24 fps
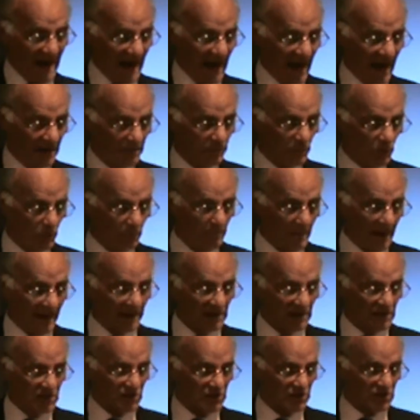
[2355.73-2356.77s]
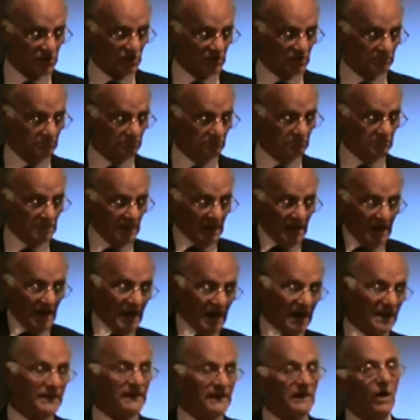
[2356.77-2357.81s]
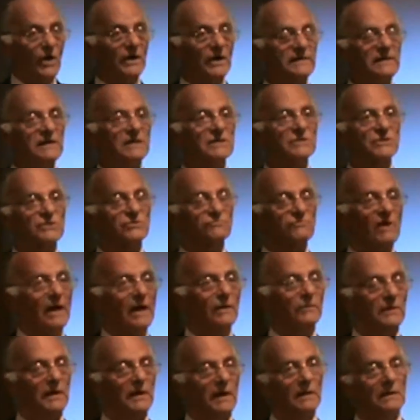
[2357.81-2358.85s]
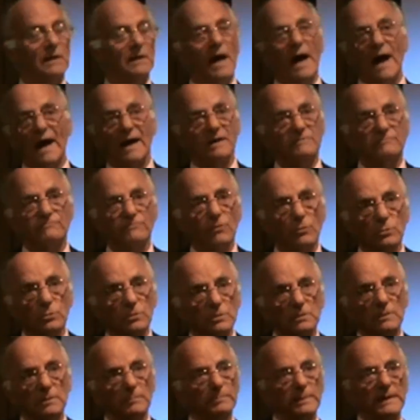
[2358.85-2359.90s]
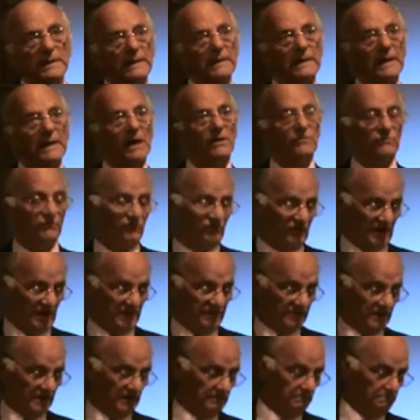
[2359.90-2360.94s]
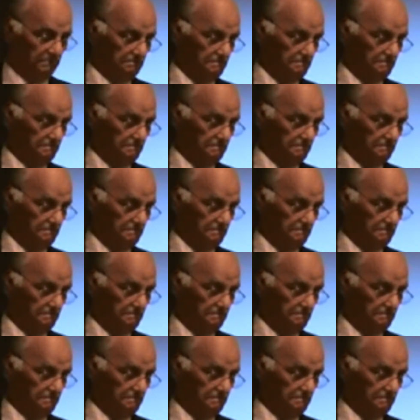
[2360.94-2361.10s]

animal magnetism and the ideas surrounding it had fallen completely out of favour,